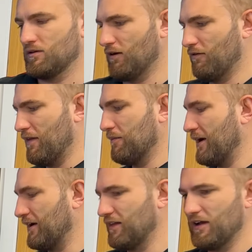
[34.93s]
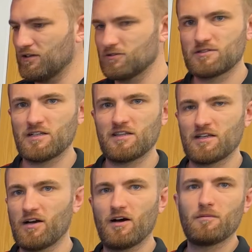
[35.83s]
Around the back of that you'll see the
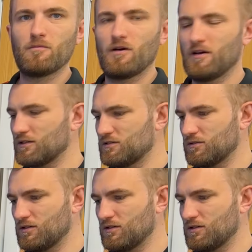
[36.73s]
Carbonwurks